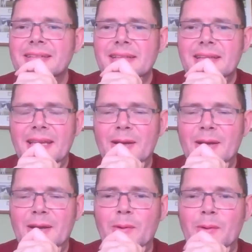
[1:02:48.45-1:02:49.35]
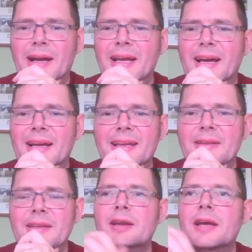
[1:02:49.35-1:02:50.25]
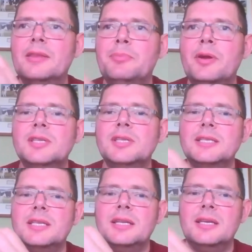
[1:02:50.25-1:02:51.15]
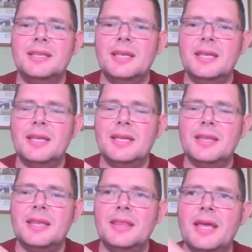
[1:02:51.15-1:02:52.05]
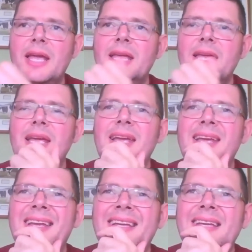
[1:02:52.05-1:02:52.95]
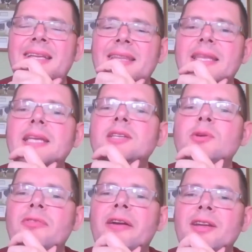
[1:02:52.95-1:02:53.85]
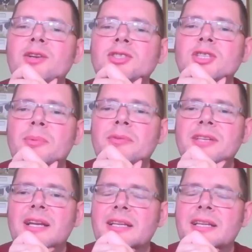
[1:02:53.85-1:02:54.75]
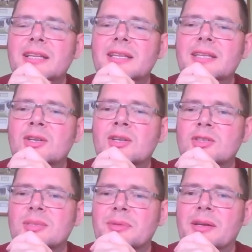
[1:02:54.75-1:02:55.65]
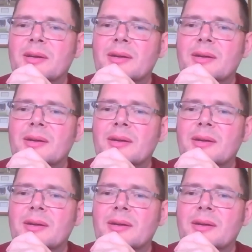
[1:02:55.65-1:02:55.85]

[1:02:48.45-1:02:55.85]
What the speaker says: You know, the process of that they do a very good job of telling the customer